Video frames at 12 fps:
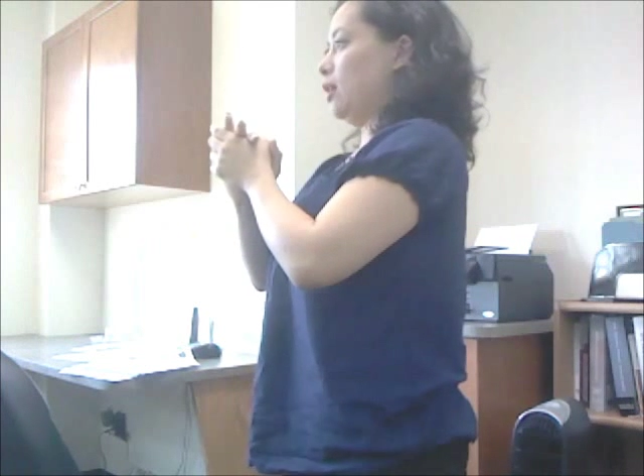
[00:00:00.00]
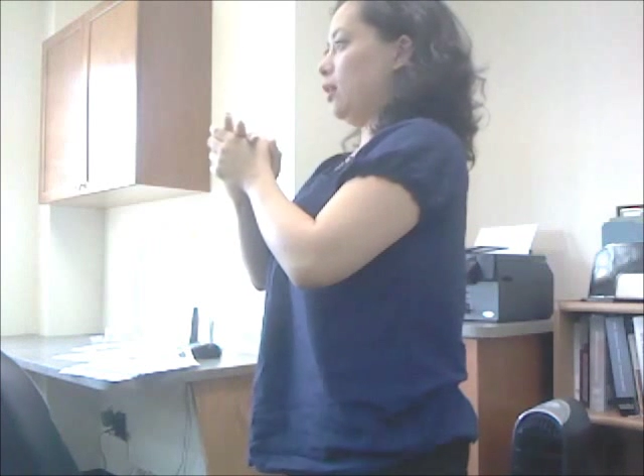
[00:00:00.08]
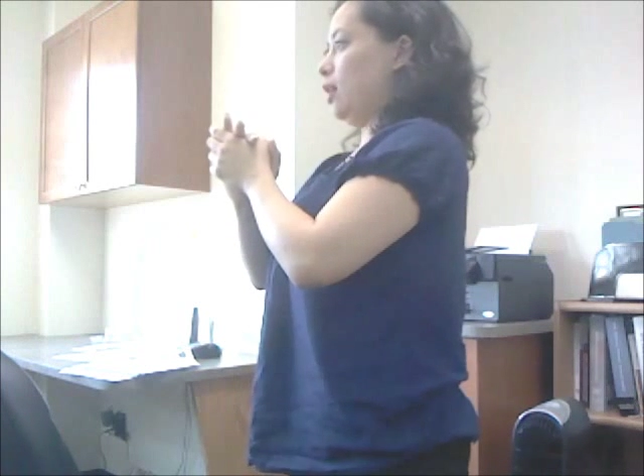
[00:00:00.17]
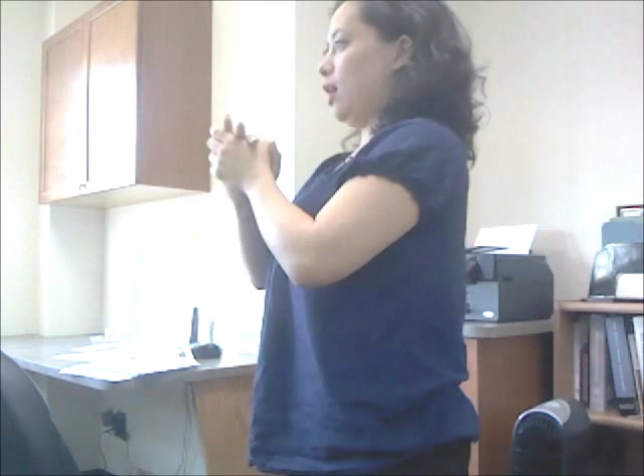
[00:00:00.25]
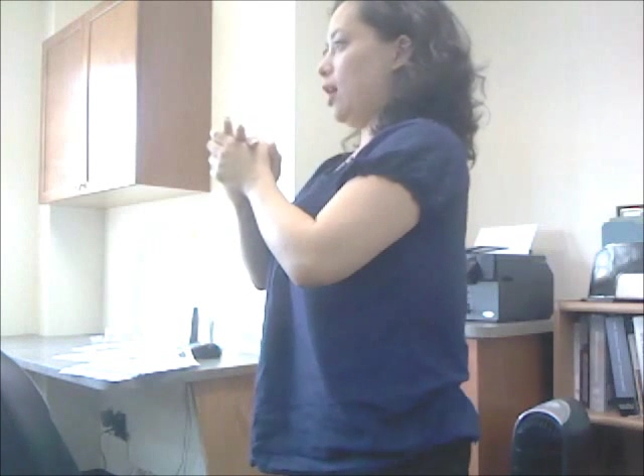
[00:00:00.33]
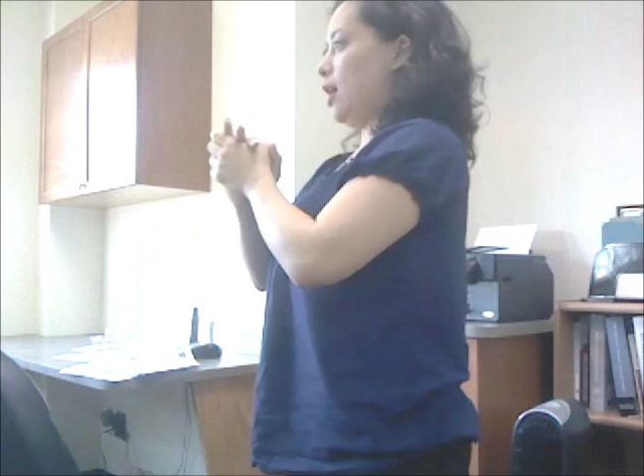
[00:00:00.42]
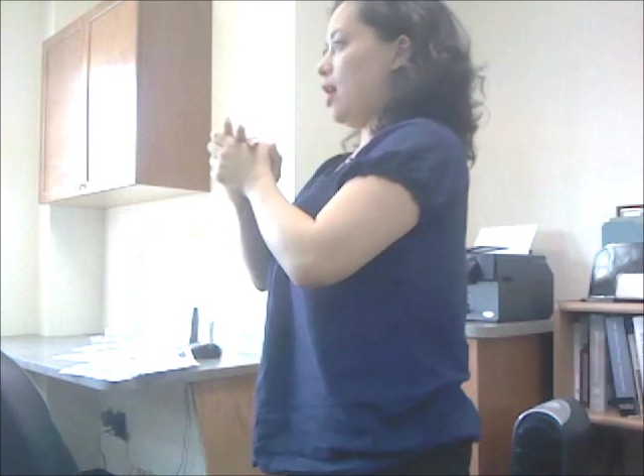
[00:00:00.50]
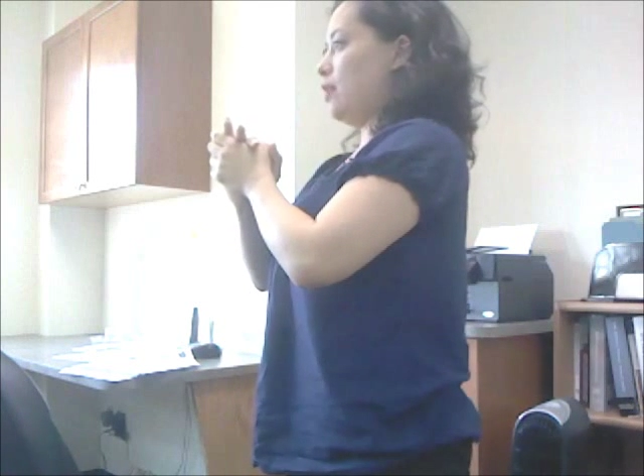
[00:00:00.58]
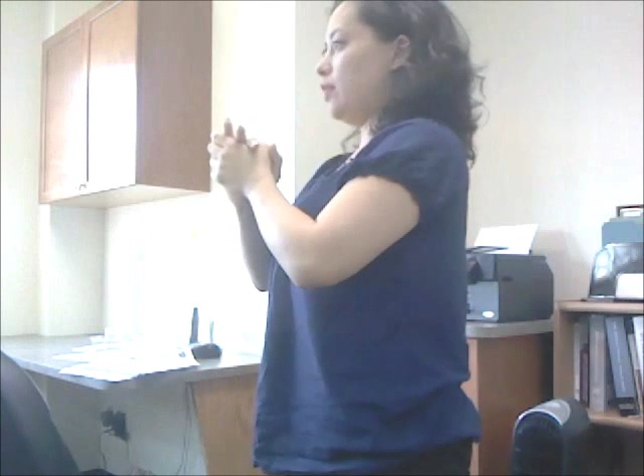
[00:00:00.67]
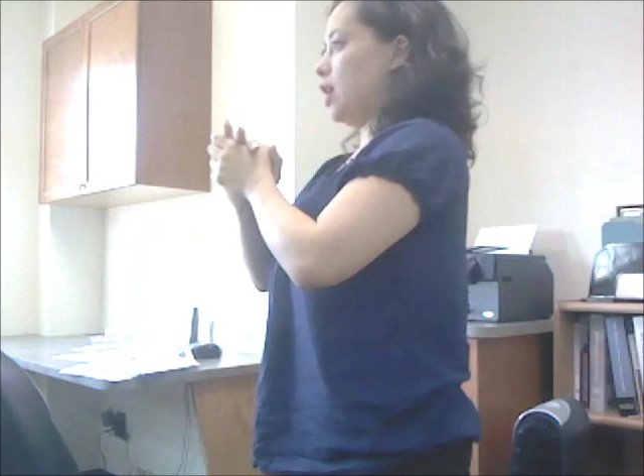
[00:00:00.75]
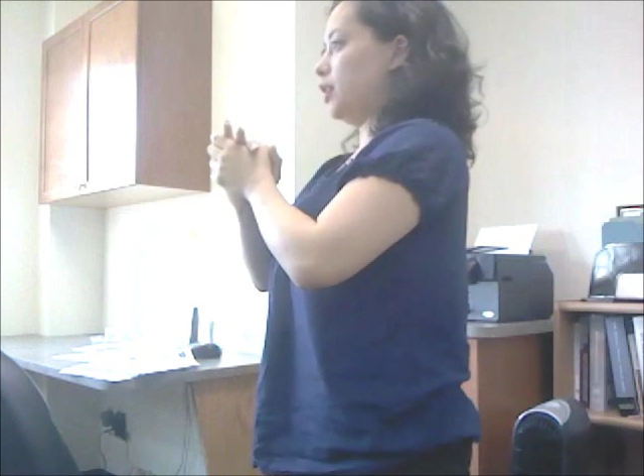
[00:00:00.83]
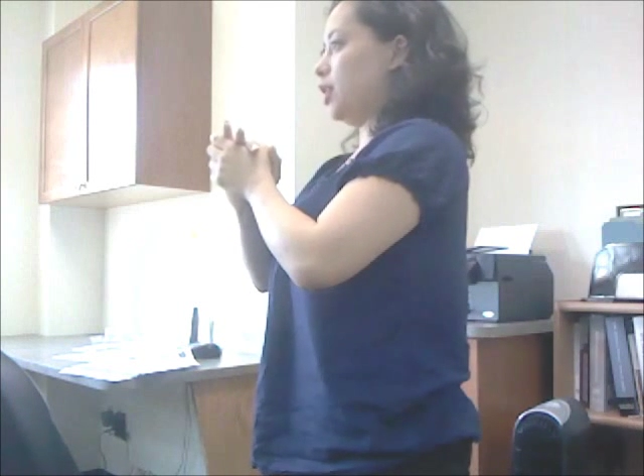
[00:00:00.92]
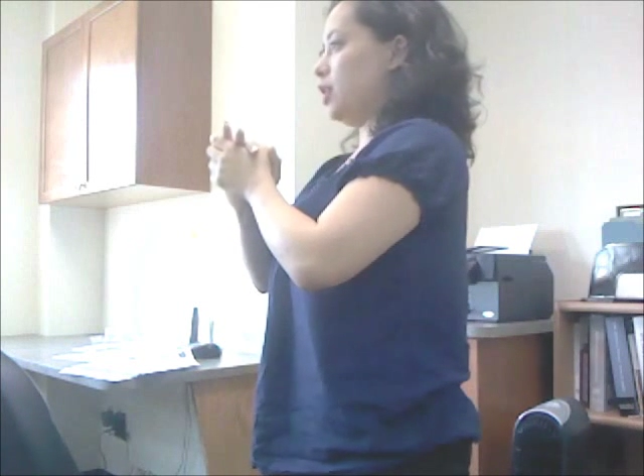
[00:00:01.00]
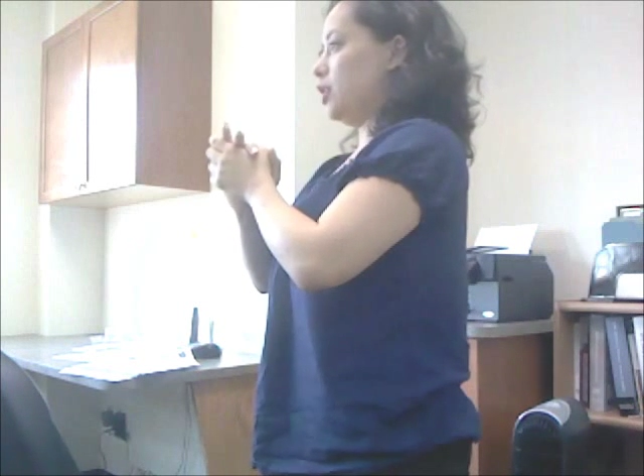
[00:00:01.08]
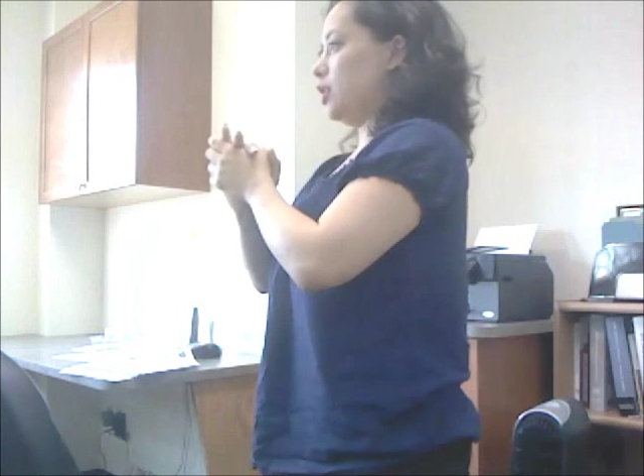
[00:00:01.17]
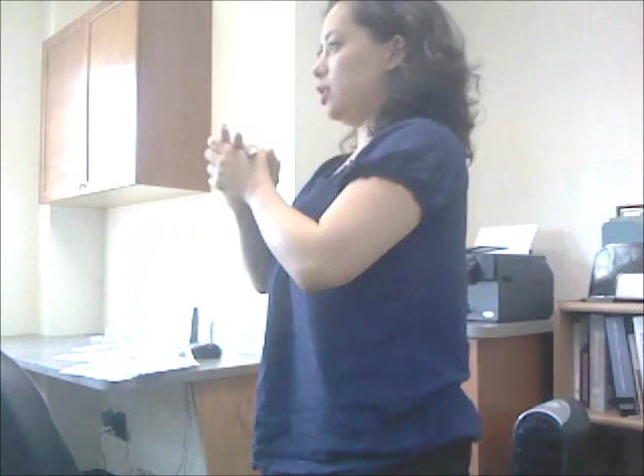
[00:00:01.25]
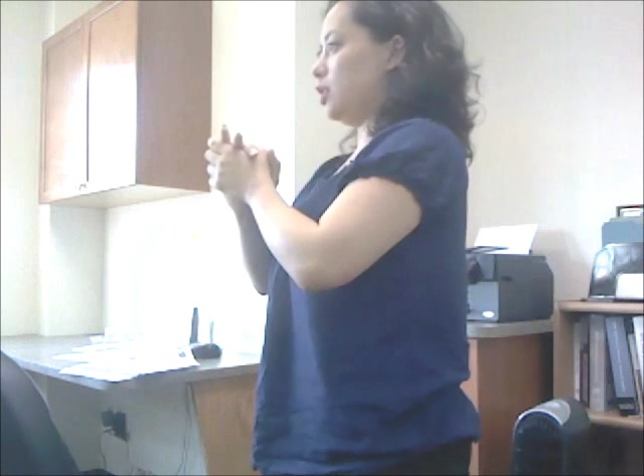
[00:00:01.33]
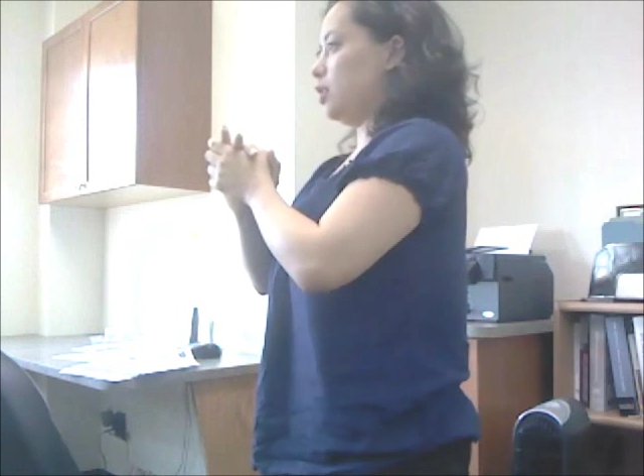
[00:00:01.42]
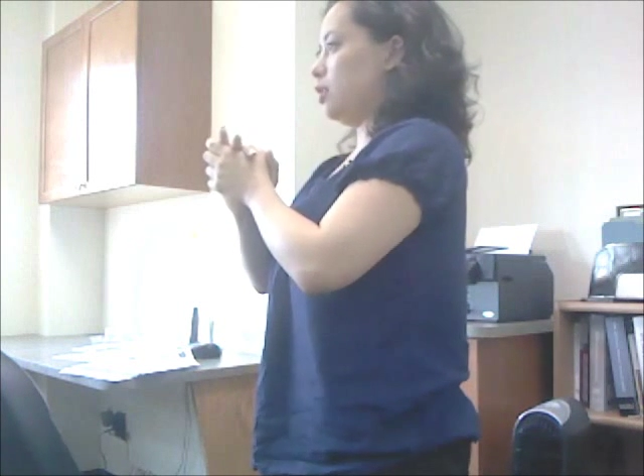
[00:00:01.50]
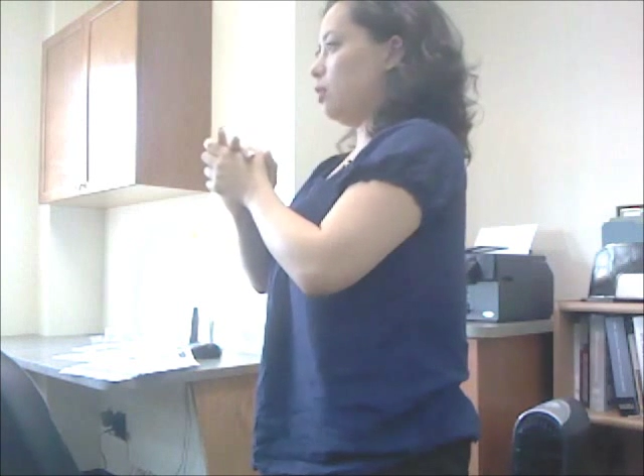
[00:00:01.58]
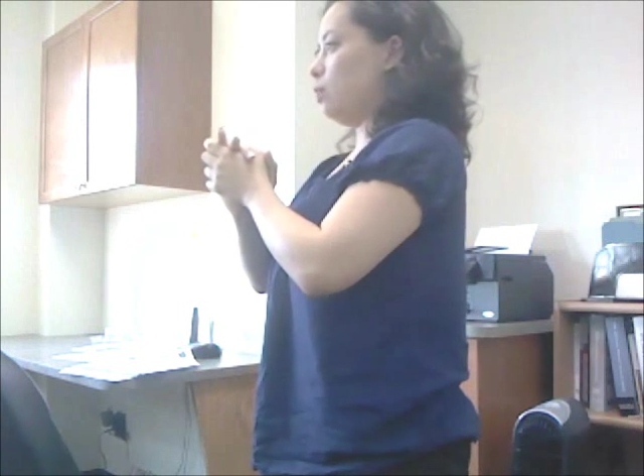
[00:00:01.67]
I have not done this in a